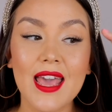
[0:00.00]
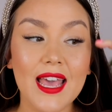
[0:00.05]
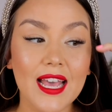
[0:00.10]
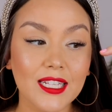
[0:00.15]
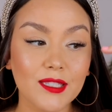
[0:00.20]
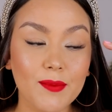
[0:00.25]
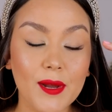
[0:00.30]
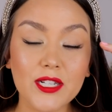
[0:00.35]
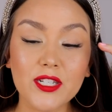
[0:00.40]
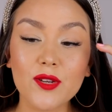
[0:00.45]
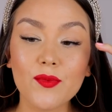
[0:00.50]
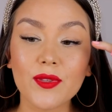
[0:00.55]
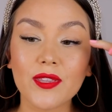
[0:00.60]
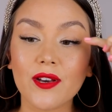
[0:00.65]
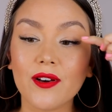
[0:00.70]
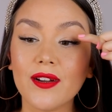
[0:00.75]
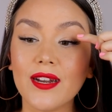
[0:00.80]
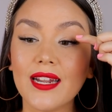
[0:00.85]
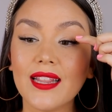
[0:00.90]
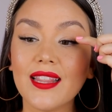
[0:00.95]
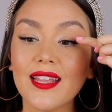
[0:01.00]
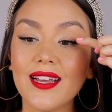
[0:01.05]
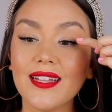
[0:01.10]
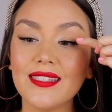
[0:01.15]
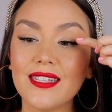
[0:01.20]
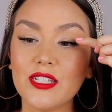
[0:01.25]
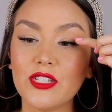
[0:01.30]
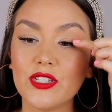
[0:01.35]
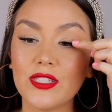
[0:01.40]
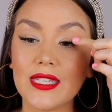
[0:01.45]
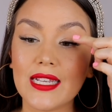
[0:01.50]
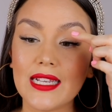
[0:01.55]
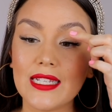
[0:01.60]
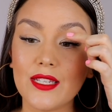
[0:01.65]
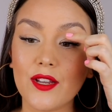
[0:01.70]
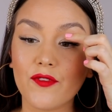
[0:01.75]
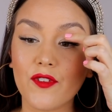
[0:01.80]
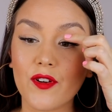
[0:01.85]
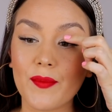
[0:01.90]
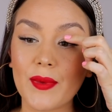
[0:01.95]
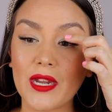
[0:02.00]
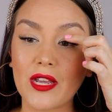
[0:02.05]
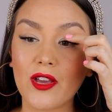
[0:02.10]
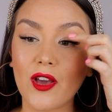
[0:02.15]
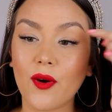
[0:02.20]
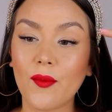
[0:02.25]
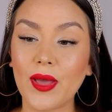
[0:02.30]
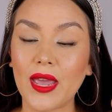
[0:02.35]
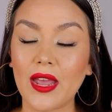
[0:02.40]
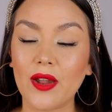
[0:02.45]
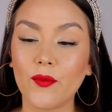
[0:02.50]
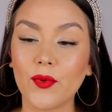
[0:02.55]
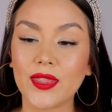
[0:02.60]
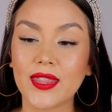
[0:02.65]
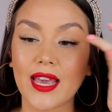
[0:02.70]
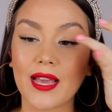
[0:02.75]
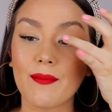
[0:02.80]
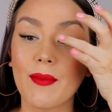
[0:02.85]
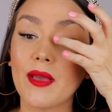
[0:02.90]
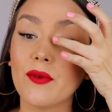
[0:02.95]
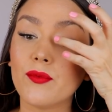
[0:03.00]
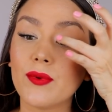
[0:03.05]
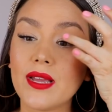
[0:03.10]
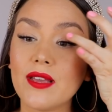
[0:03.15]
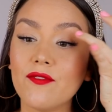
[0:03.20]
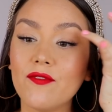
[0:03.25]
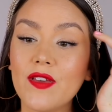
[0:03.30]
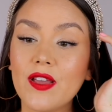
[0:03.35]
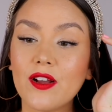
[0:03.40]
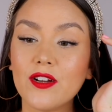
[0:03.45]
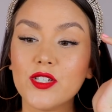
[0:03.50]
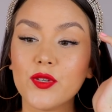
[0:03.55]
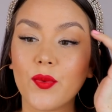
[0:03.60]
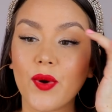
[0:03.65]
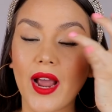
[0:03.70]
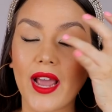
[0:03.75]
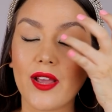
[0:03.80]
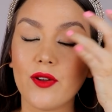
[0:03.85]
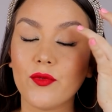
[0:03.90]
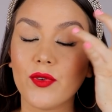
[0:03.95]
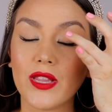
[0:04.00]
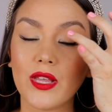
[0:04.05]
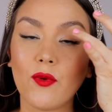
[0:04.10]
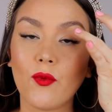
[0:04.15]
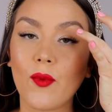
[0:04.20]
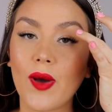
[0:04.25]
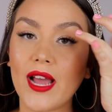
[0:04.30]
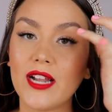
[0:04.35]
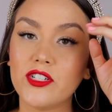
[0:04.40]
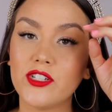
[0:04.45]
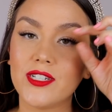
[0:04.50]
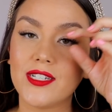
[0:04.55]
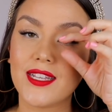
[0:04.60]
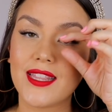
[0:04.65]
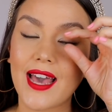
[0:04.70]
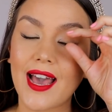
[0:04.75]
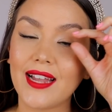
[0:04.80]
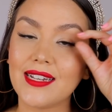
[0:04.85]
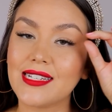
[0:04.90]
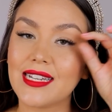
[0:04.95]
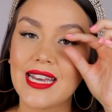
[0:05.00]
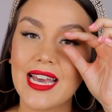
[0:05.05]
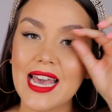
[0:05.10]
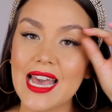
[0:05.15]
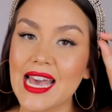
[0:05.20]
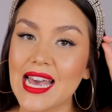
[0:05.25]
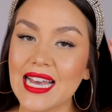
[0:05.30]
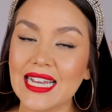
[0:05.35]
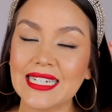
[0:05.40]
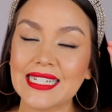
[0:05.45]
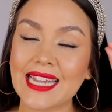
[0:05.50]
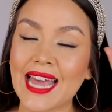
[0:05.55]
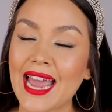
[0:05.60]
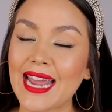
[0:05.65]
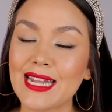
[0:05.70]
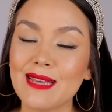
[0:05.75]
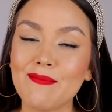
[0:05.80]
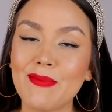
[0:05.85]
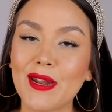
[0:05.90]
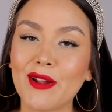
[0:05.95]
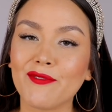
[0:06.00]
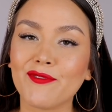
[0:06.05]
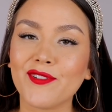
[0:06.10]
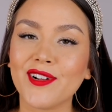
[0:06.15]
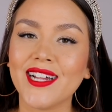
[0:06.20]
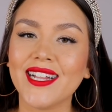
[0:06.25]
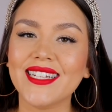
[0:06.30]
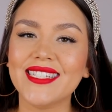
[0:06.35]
Especially with hooded lids, it's just easier for me to go in with like my ring finger to where I can really wedge into that tiny bit of real